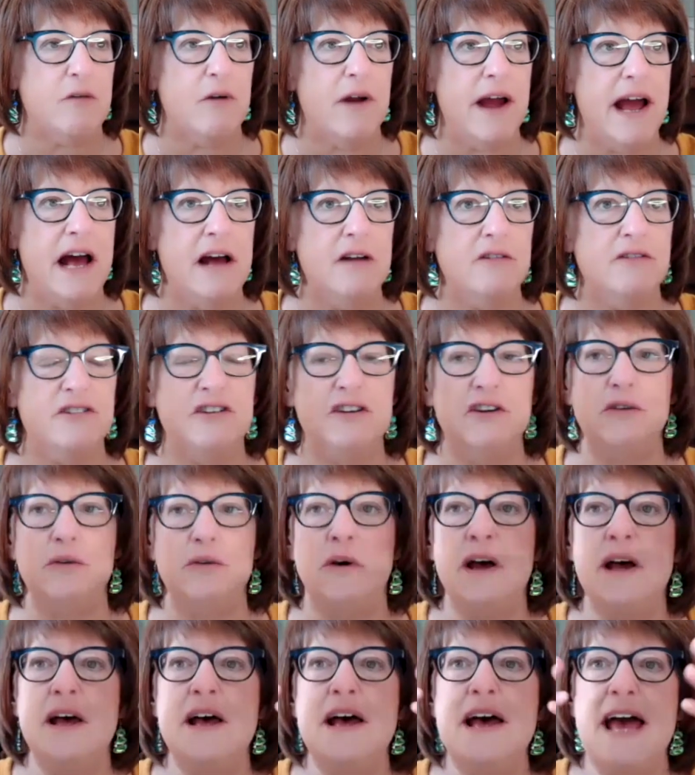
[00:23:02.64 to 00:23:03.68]
around
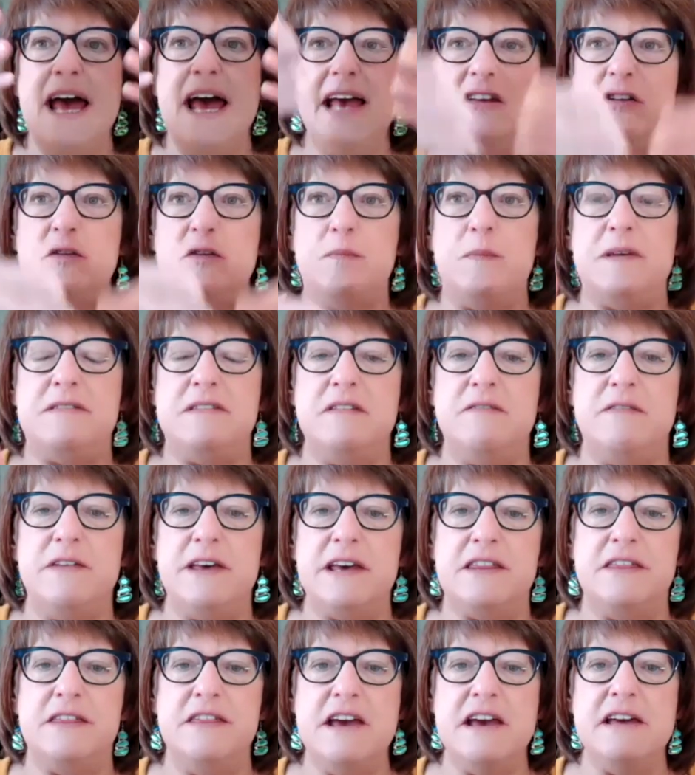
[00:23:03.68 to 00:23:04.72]
to a
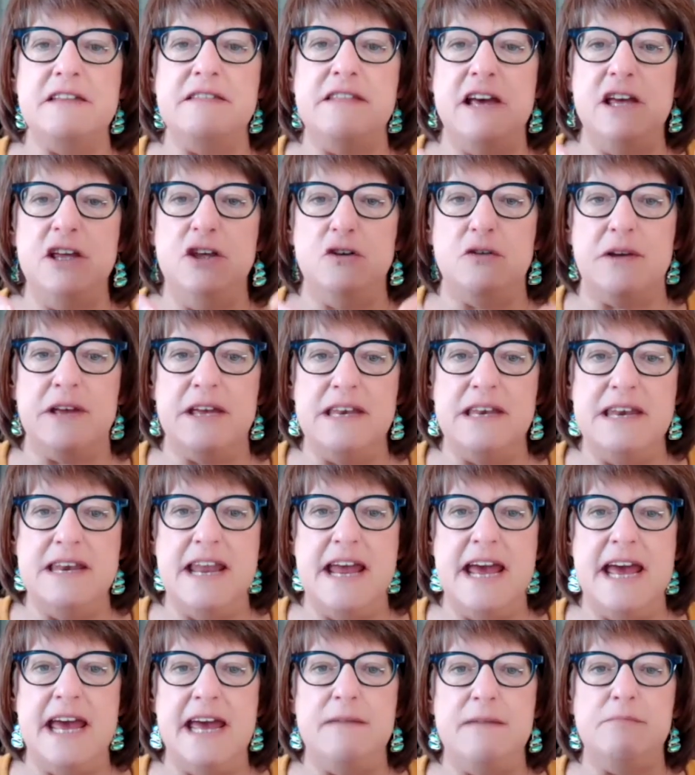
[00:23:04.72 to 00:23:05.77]
specific thing that you can
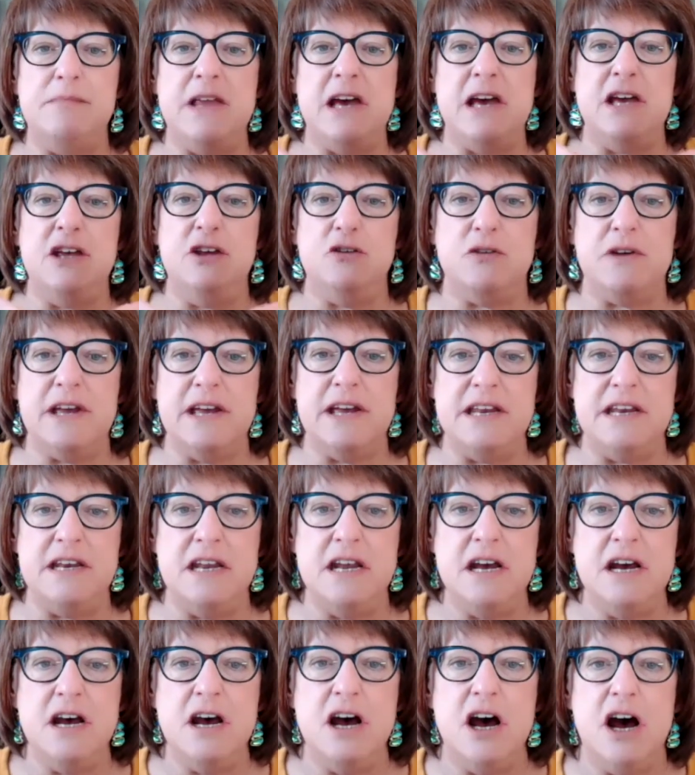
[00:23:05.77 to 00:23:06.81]
name, that you can
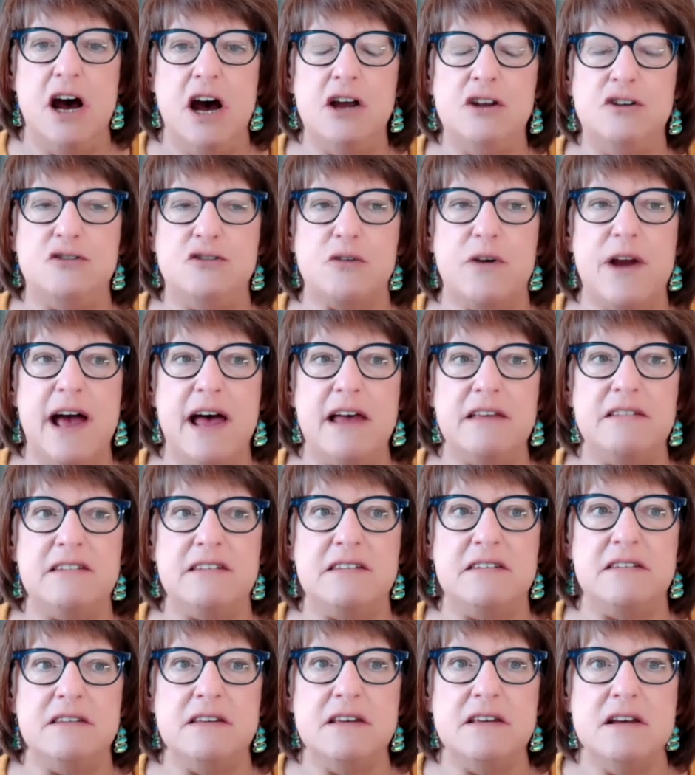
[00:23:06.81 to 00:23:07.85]

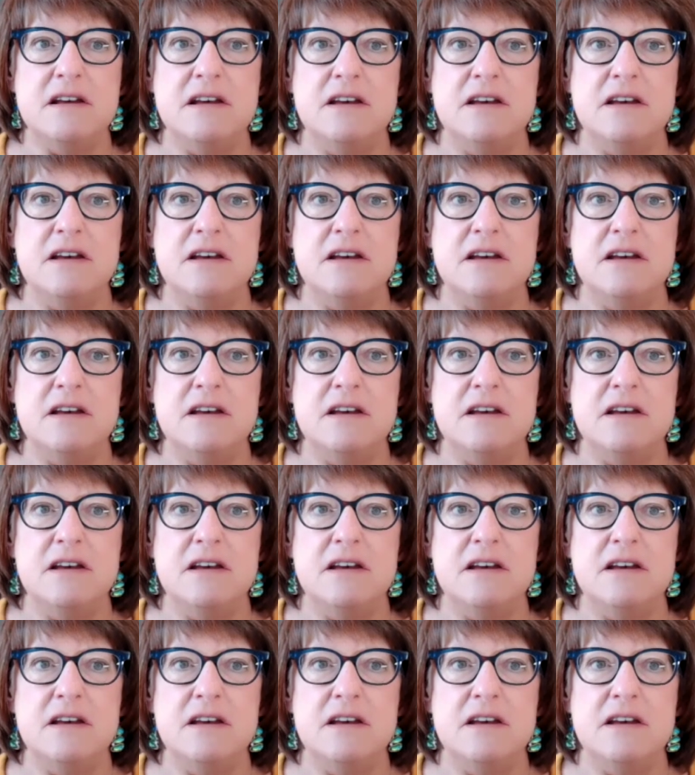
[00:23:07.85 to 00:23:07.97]
address.